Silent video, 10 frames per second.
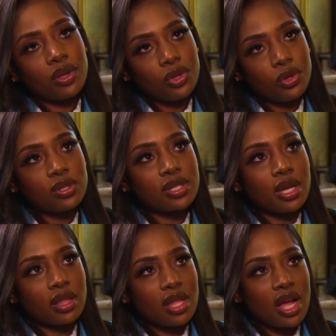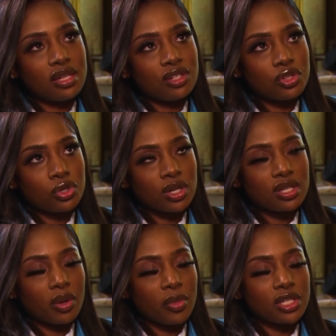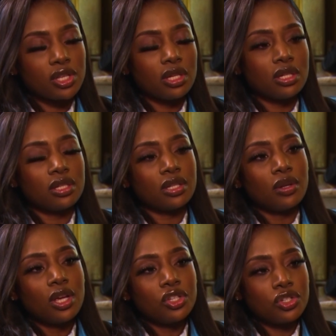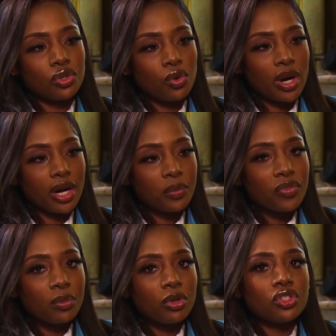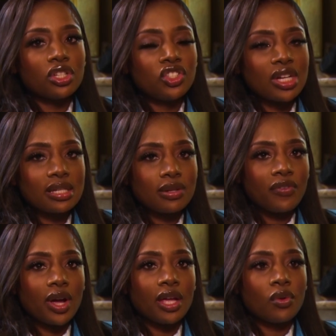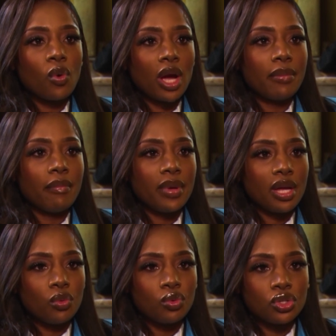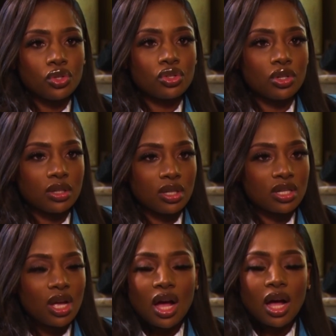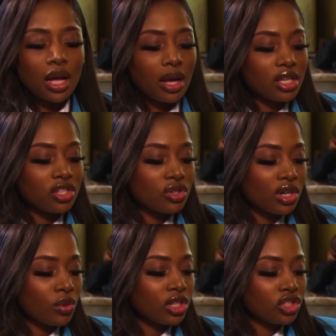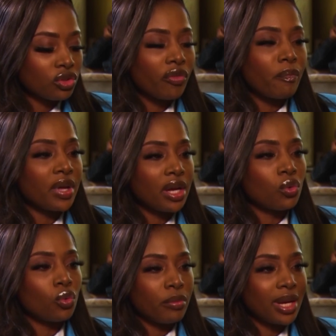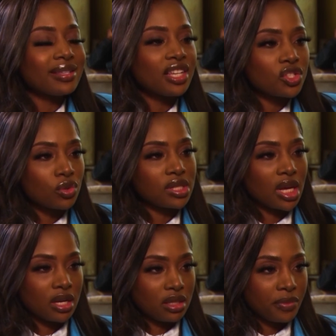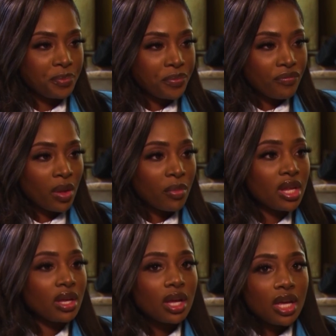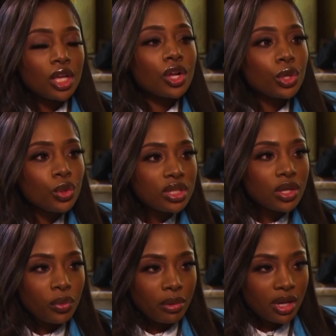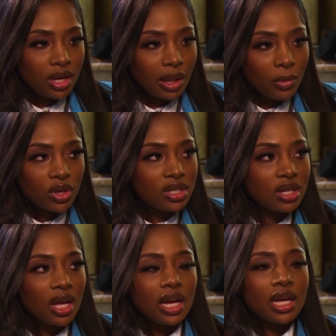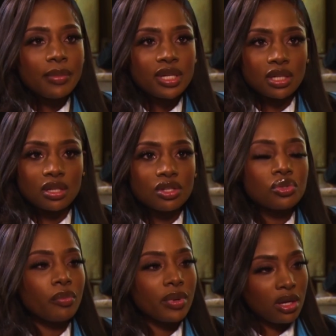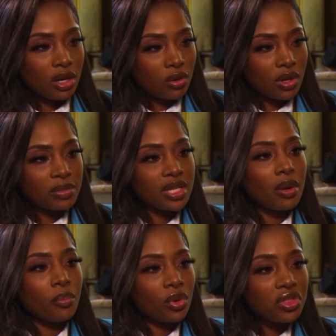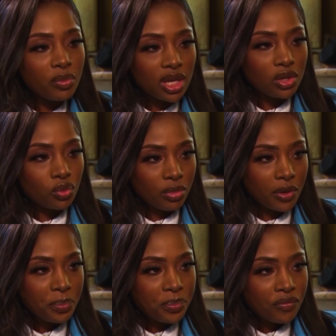You saying that is toxic masculinity. Do you know why? Because you're justifying why men would do certain things. It's not a question of men or women. I said society, meaning including women. I'm not limiting this to men alone. I'm saying both men and women.